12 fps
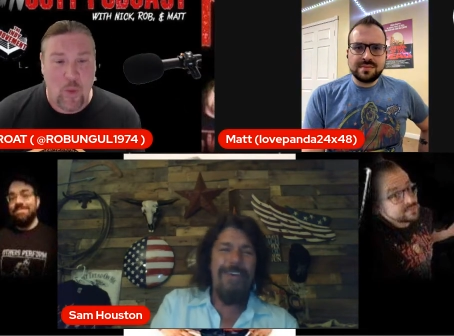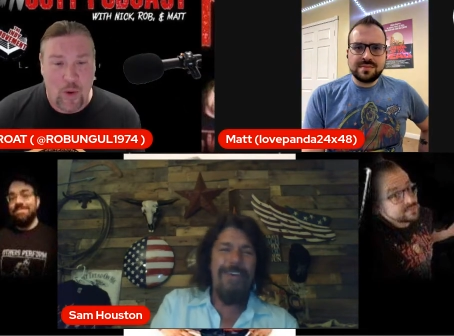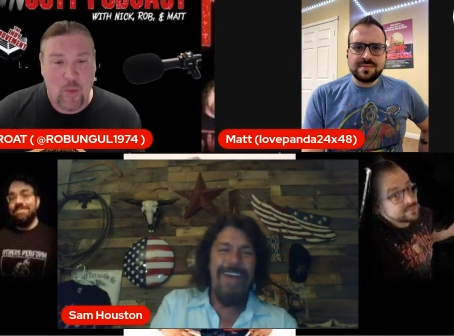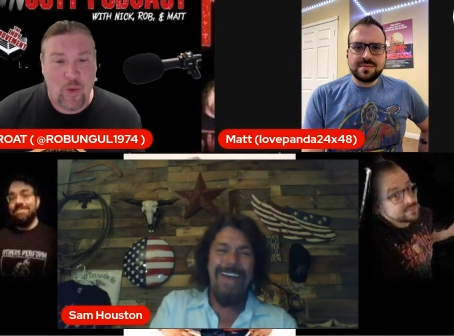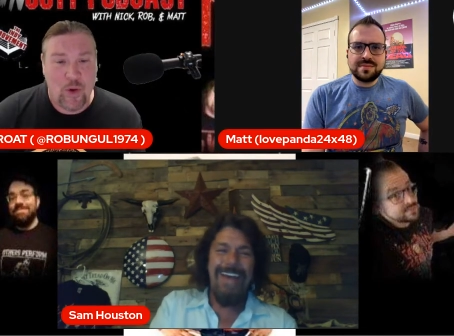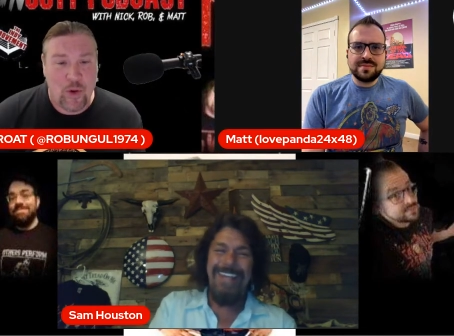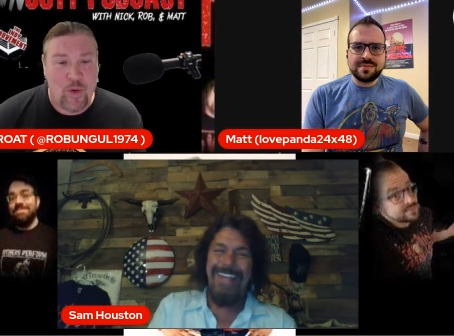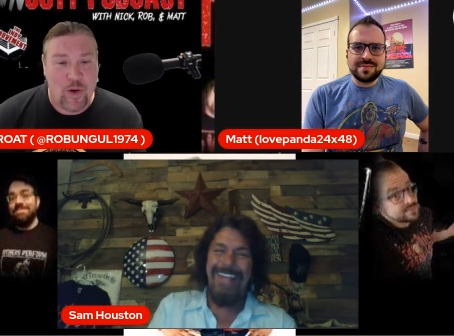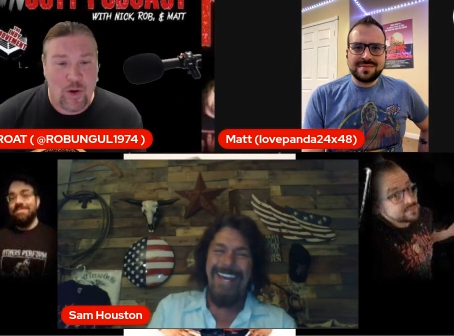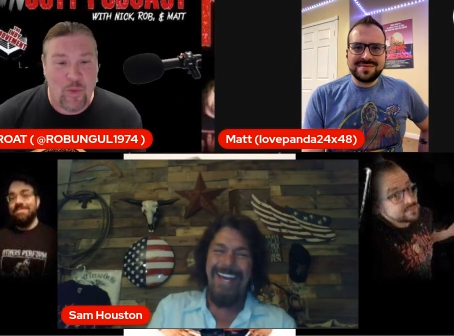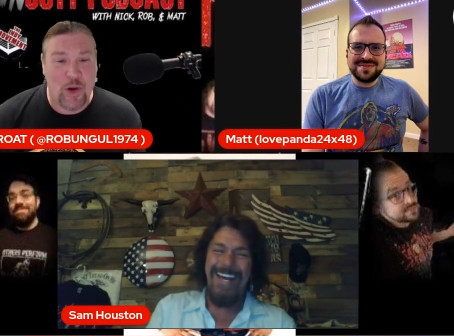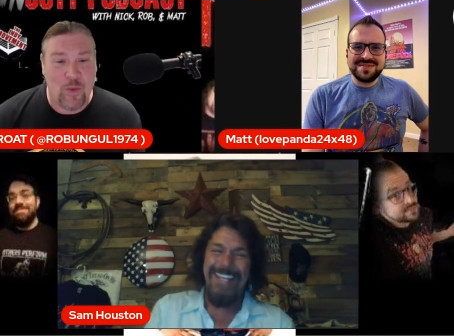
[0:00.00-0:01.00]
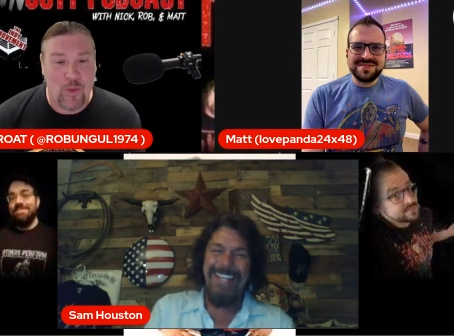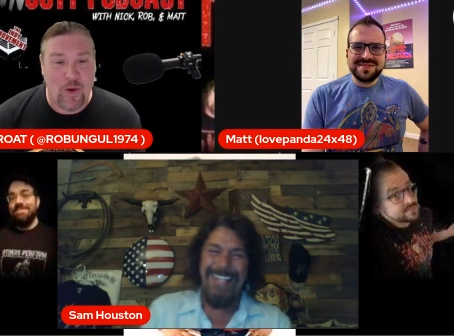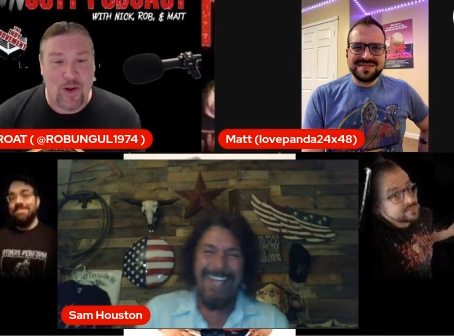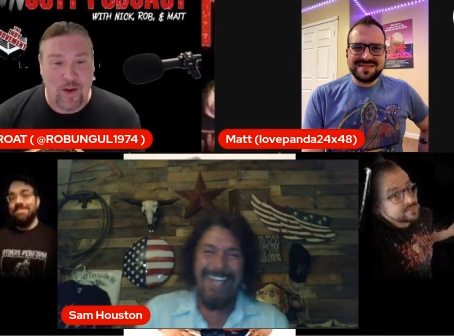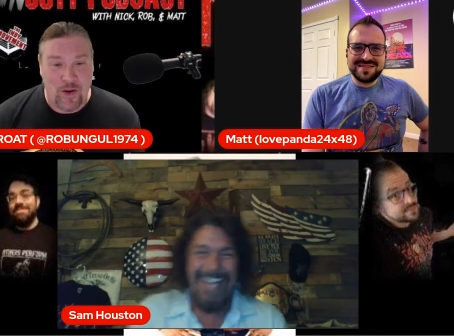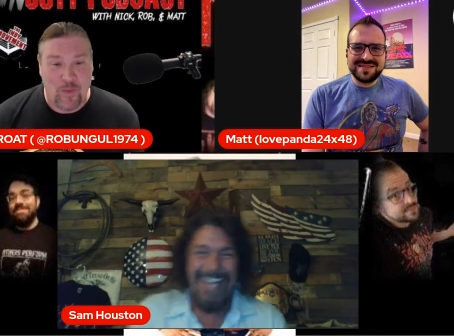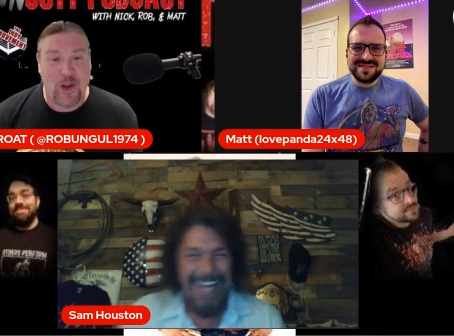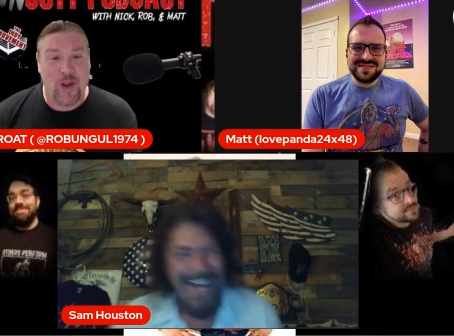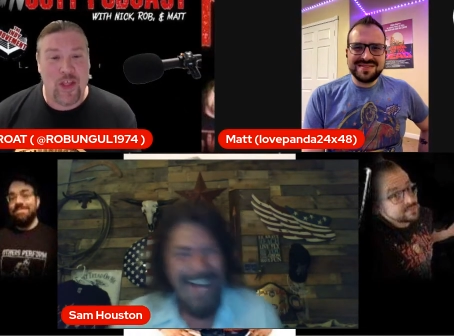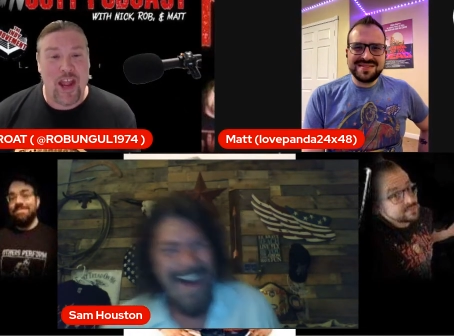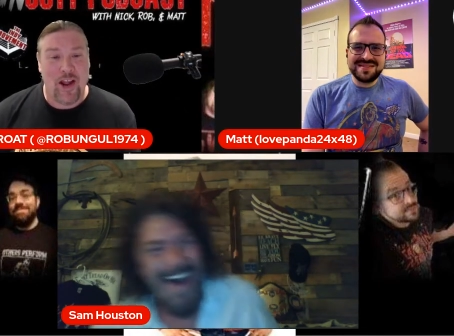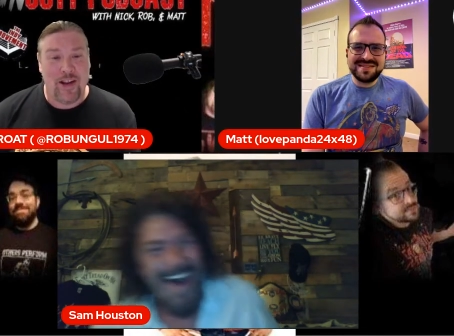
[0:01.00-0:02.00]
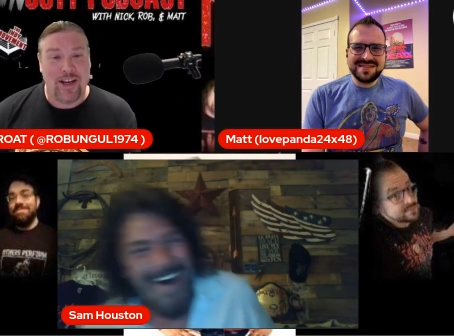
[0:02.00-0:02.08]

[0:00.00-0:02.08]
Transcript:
Speaker 1: Oh, yeah. Were, yeah. Were